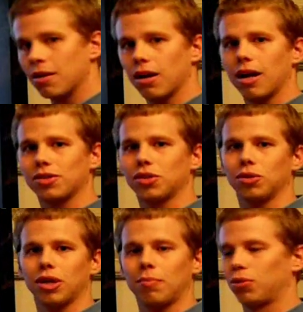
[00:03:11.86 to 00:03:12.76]
I stole a
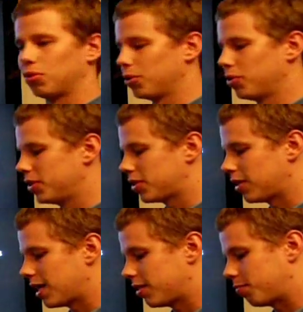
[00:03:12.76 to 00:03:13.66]
couple of Rui's
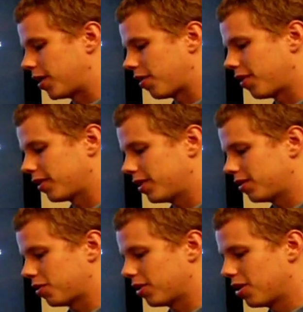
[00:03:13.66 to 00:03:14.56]
slides, but I think these
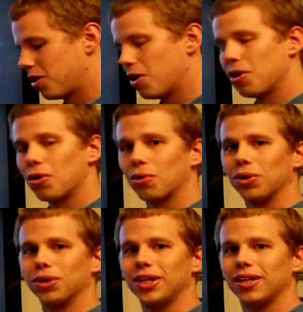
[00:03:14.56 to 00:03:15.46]
are
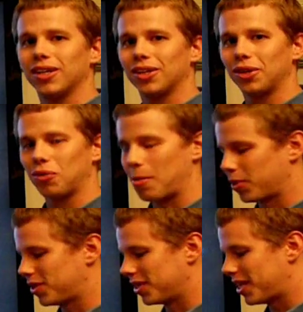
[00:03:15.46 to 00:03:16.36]
really a good
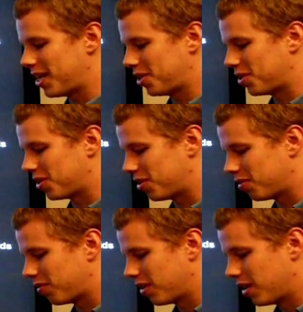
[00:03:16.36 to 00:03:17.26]
representation of
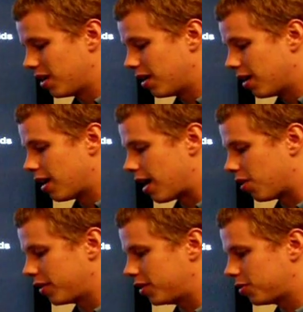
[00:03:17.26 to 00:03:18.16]
how
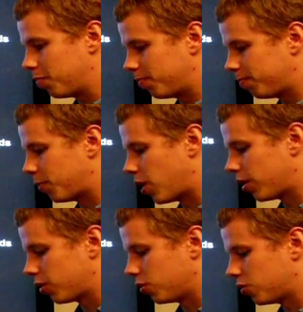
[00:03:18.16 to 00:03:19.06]
these
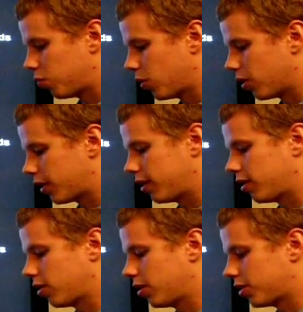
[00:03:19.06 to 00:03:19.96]
particles work in a
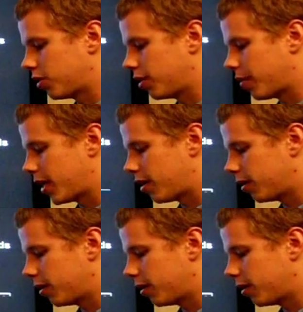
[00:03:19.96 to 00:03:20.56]
clustering manner.